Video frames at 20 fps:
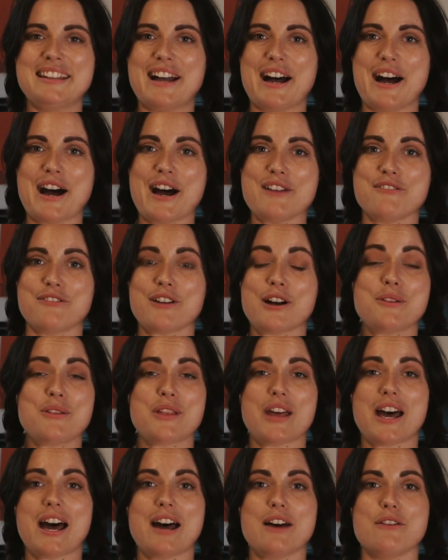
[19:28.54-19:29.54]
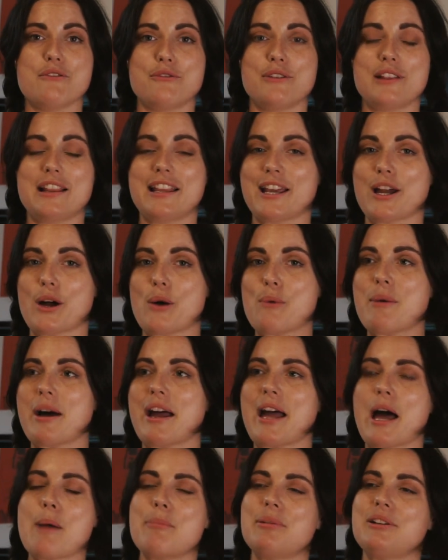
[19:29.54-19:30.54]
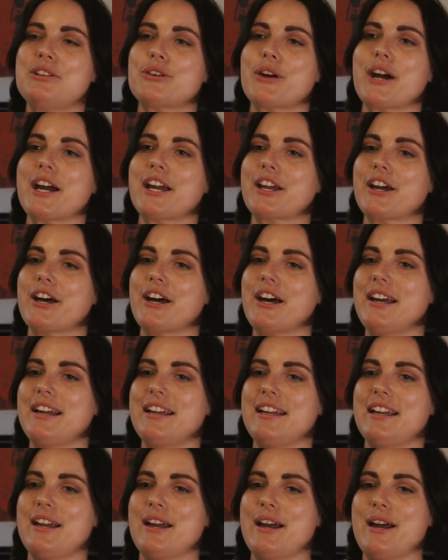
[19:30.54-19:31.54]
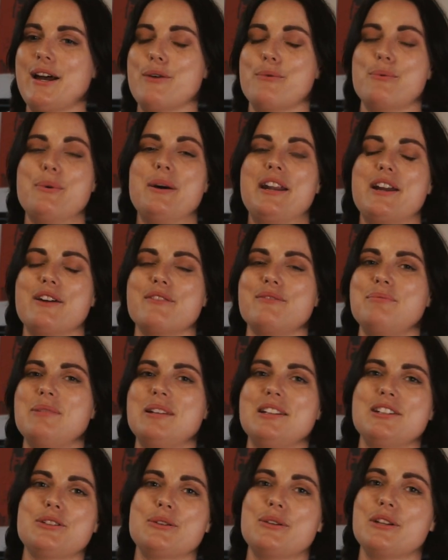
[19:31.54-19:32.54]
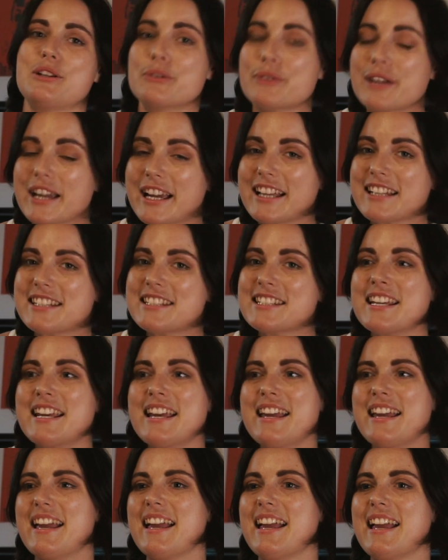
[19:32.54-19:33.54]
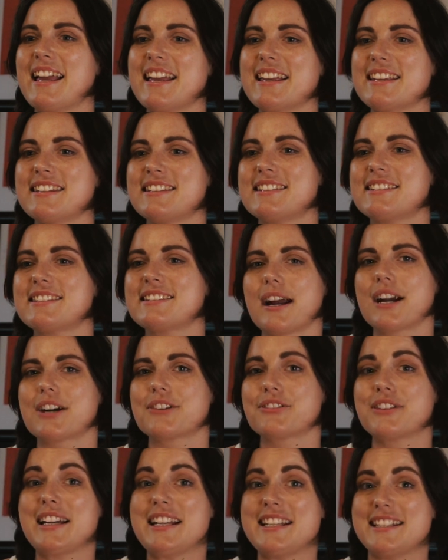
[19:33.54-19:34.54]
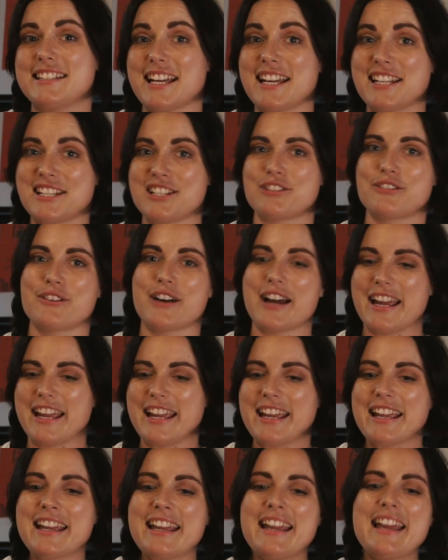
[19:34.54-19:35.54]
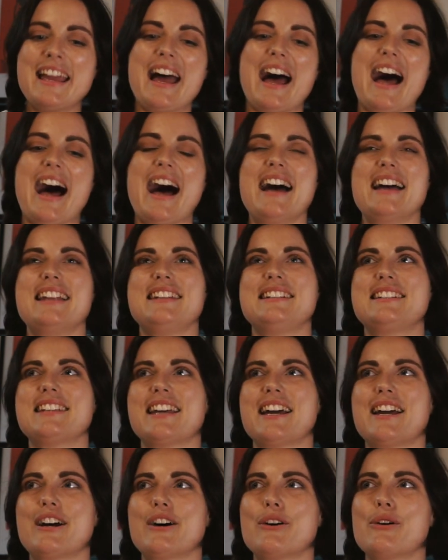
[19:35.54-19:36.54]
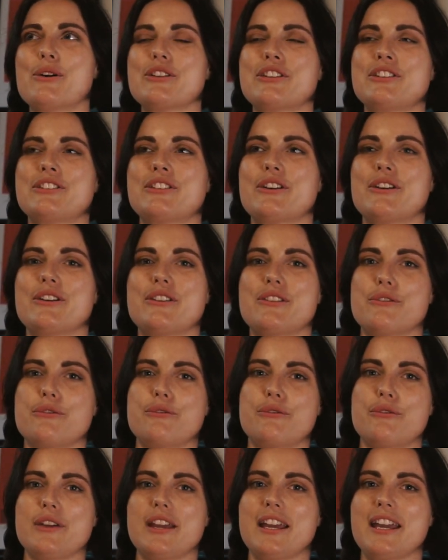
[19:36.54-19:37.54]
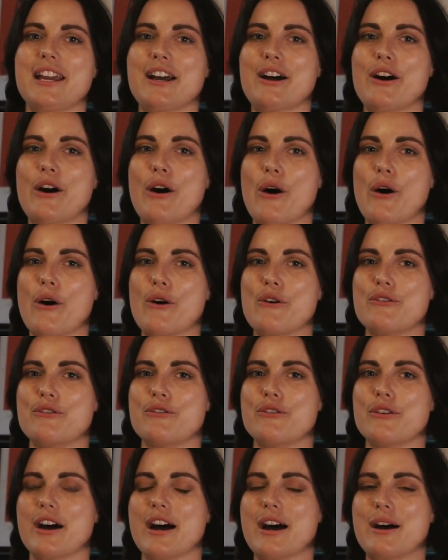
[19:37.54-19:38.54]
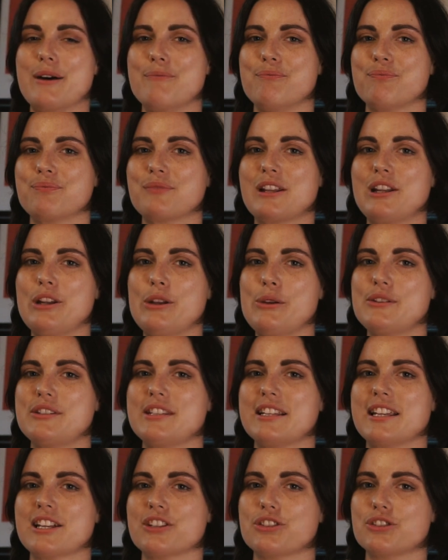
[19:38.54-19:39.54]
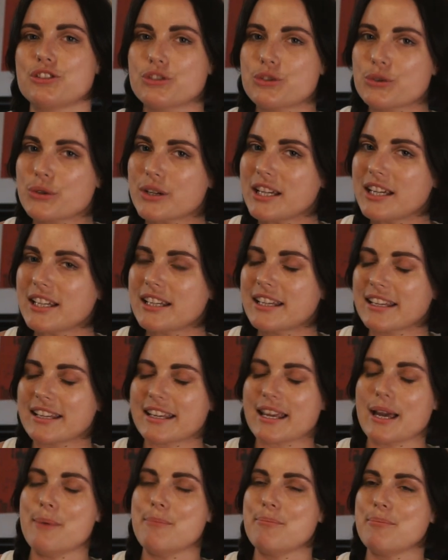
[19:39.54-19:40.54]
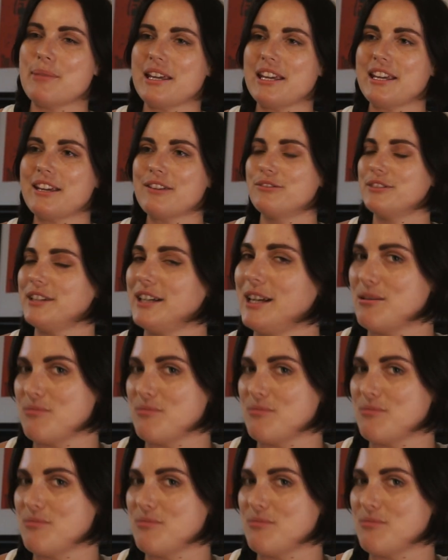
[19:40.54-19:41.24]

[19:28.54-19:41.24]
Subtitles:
I found that filling out my habit tracker when I've been doing great is really satisfying, and also the fear of losing a streak can be really